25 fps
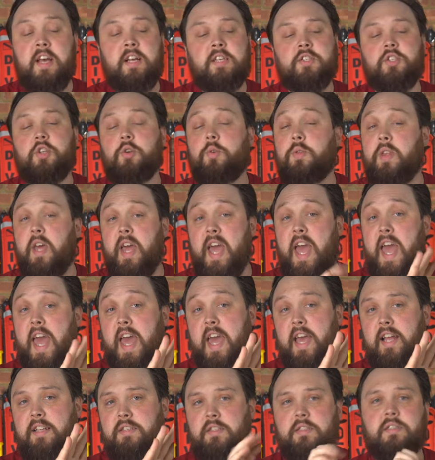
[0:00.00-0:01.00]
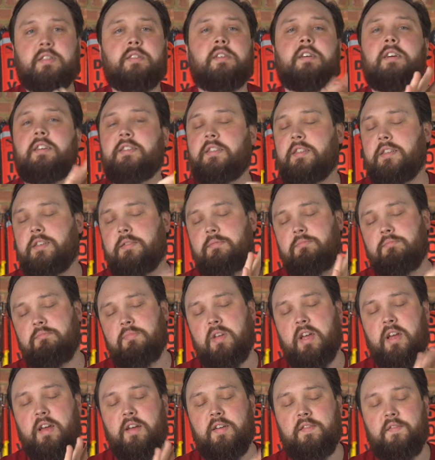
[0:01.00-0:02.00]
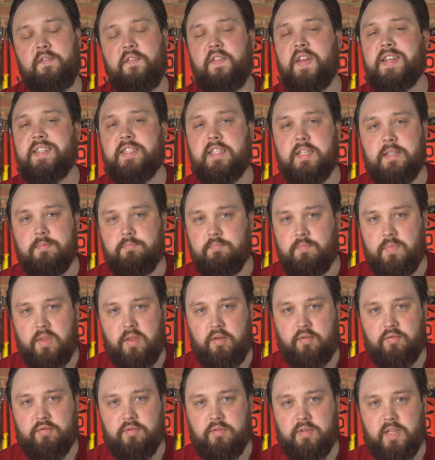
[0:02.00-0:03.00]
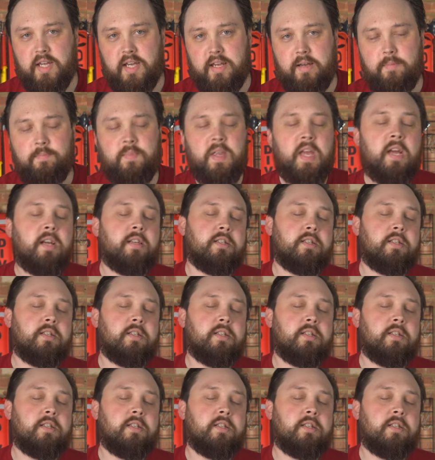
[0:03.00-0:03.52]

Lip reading: so that air just started venting through there.